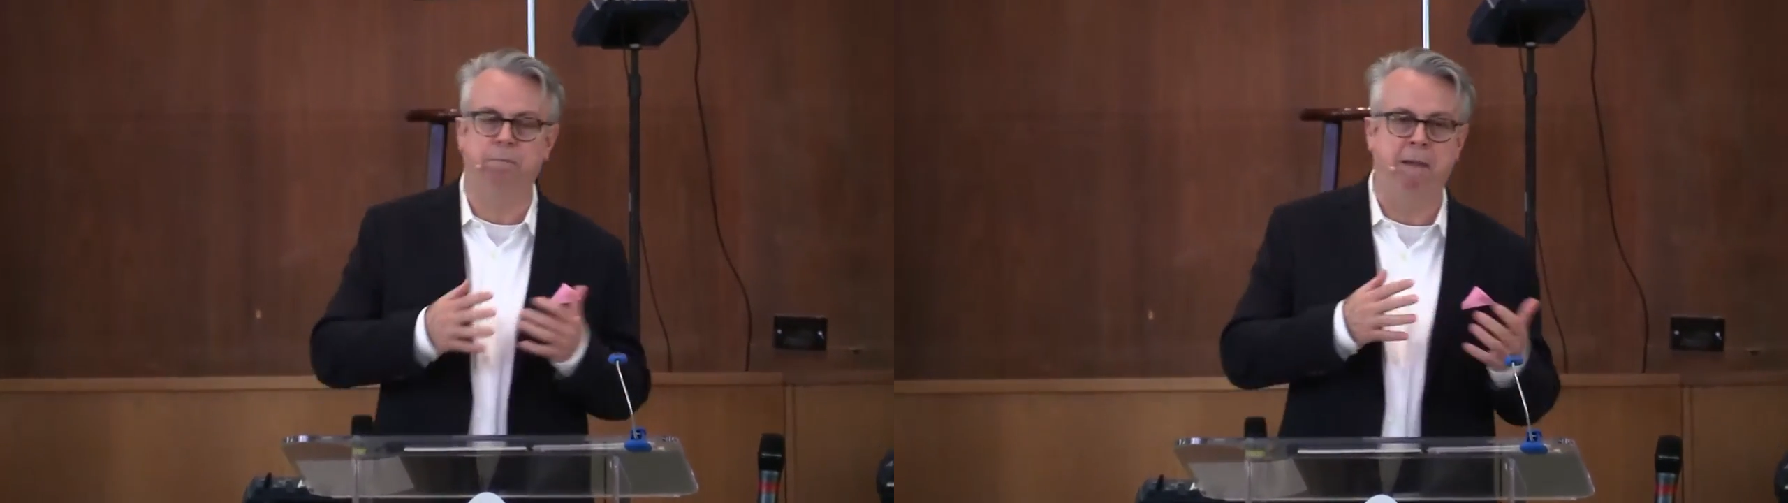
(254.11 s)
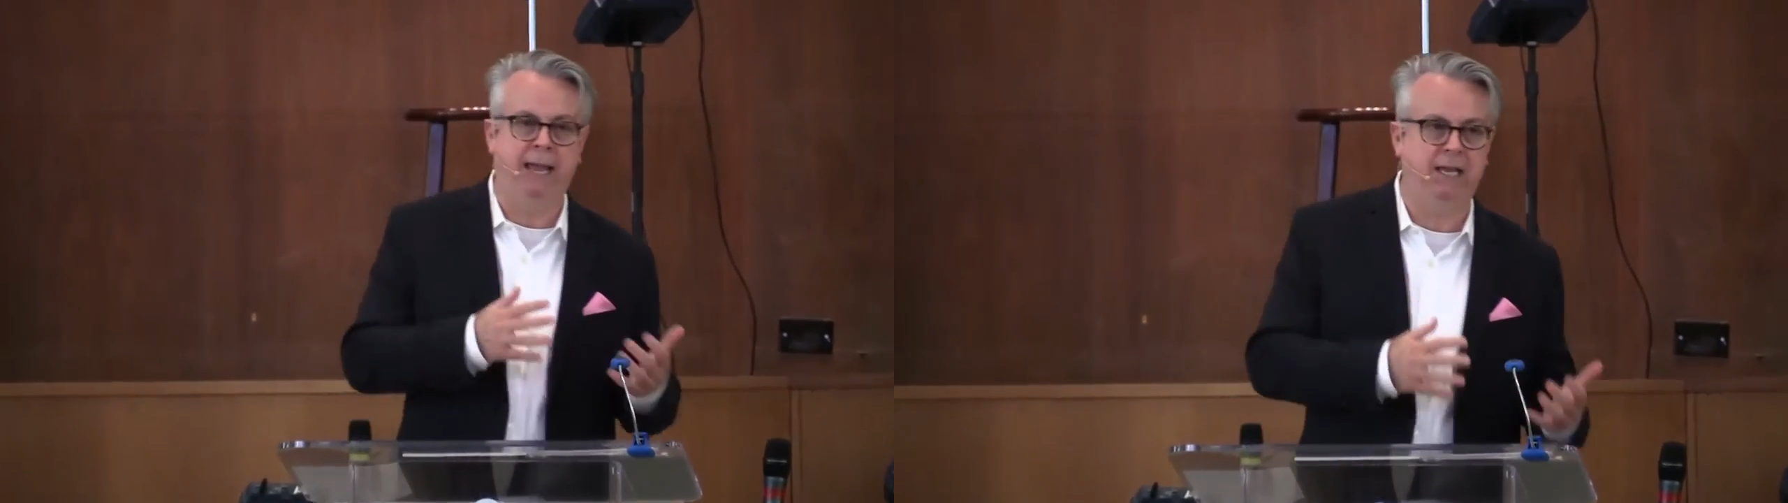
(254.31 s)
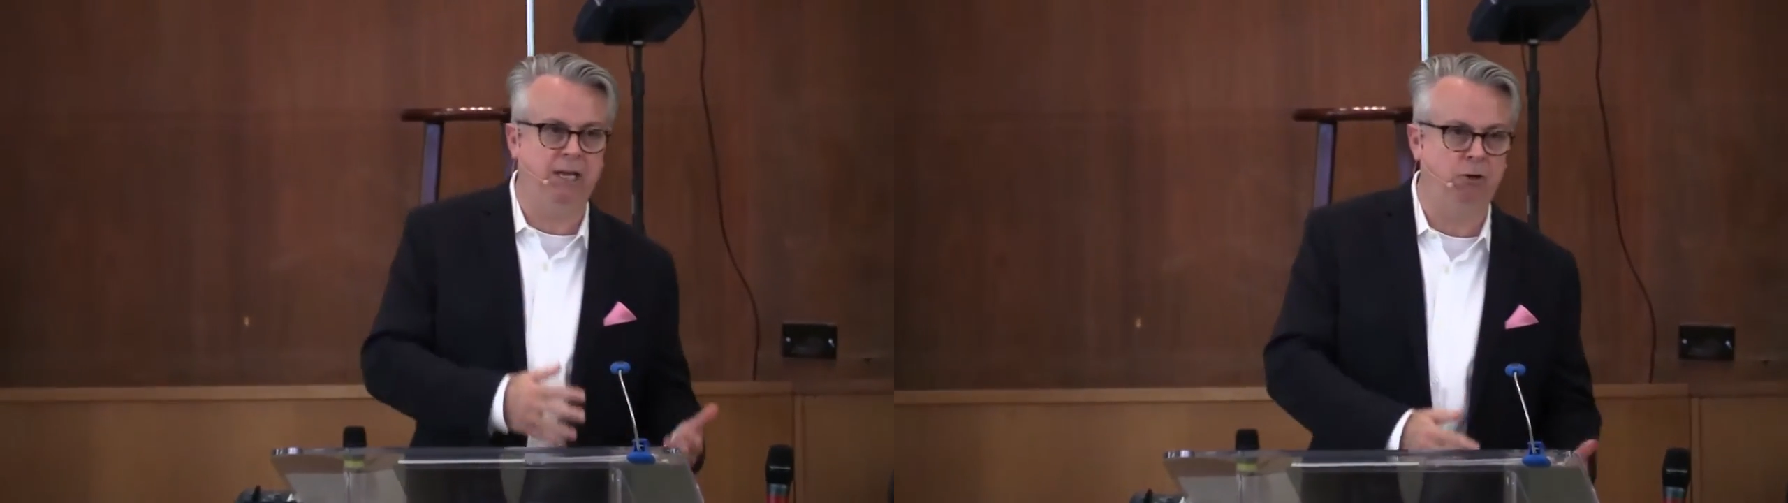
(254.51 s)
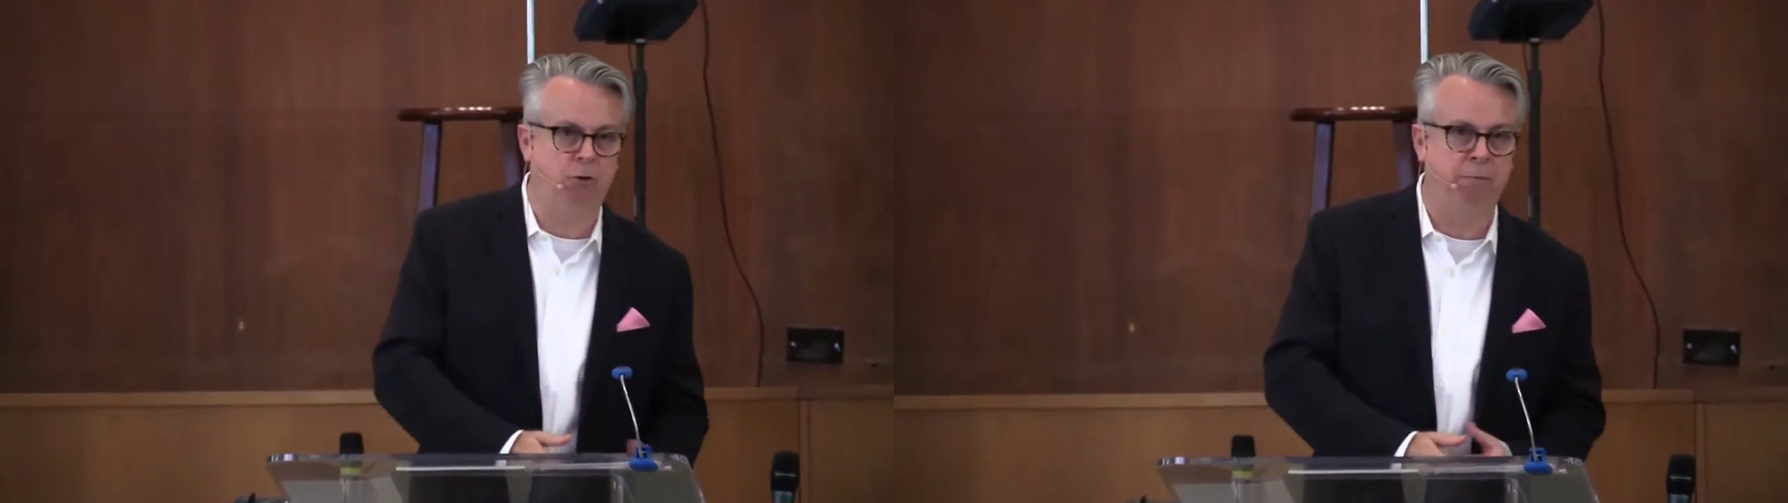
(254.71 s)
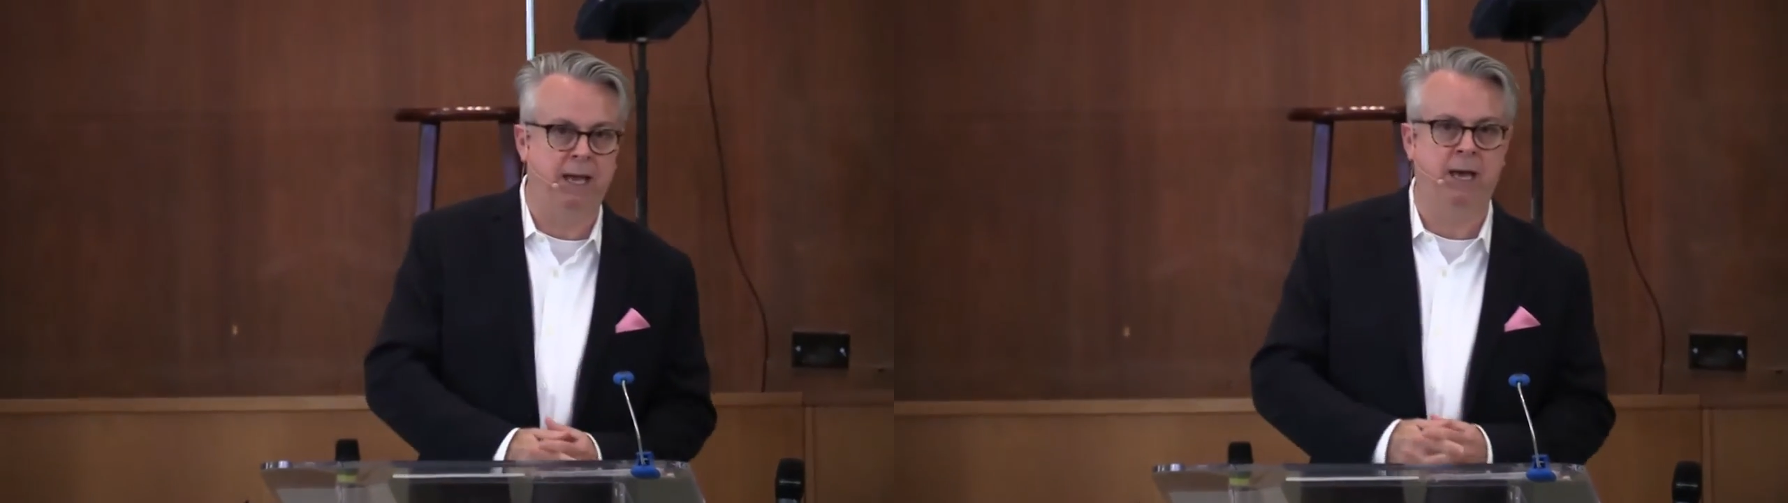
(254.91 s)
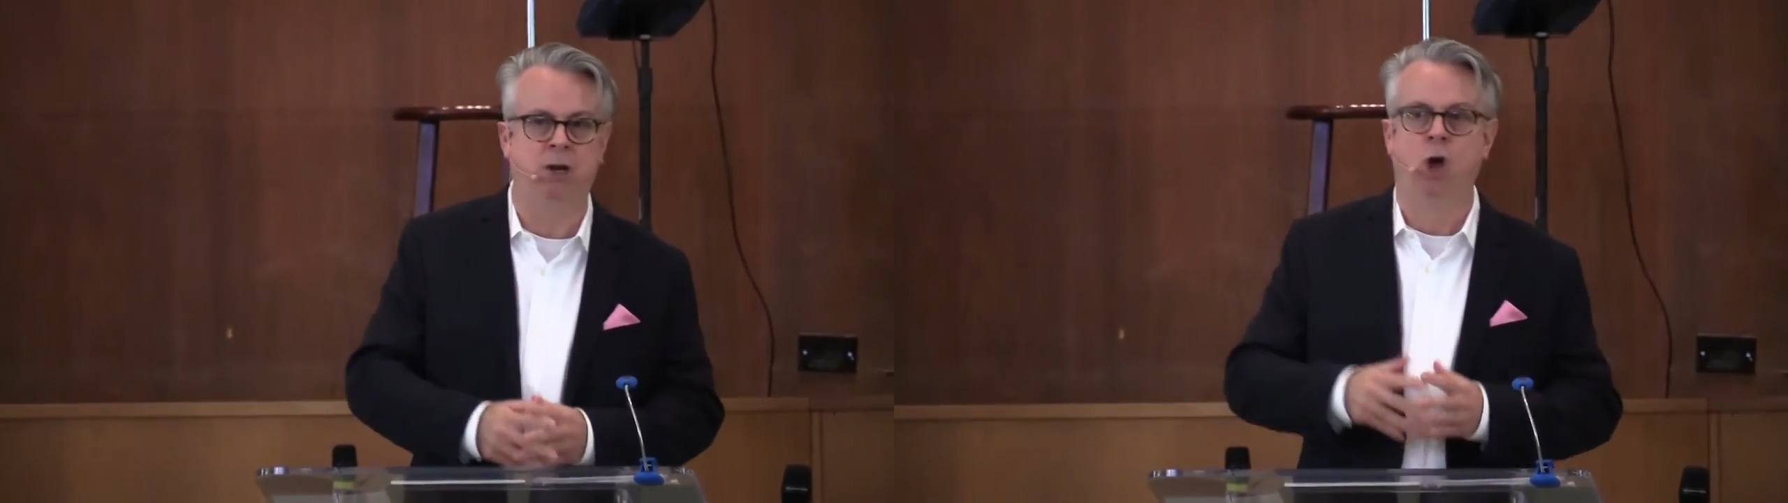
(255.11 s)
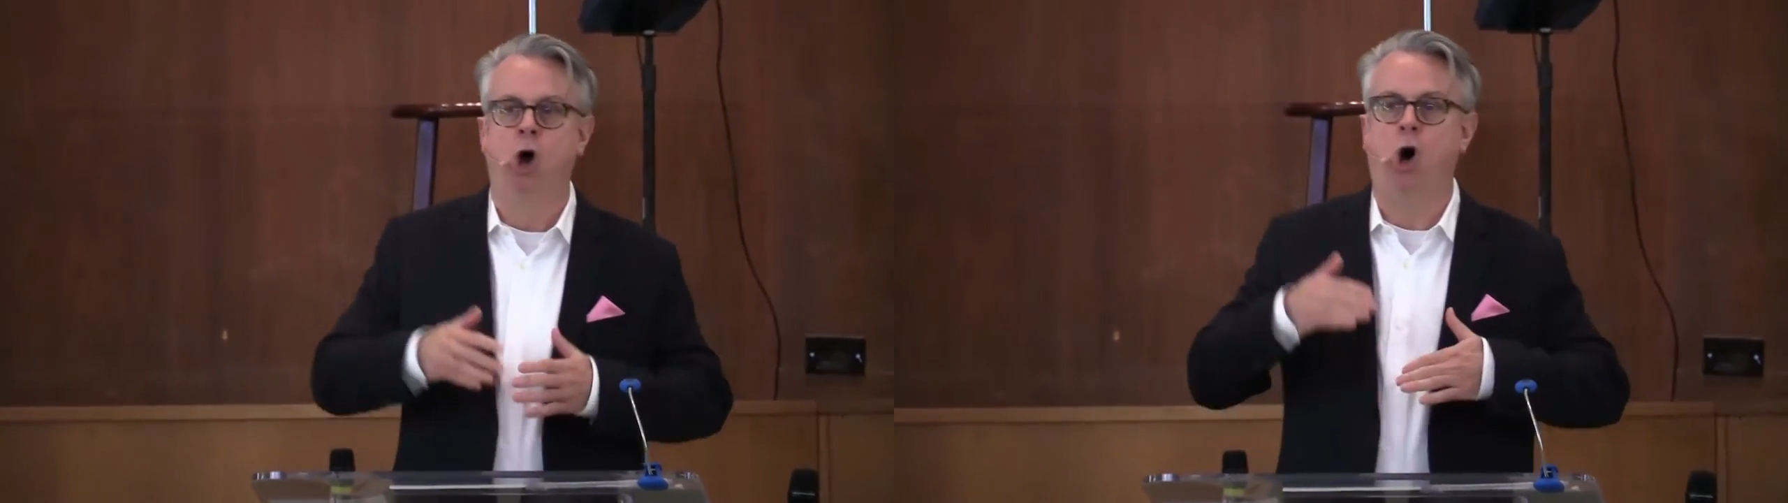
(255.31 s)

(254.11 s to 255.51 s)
the making your bed,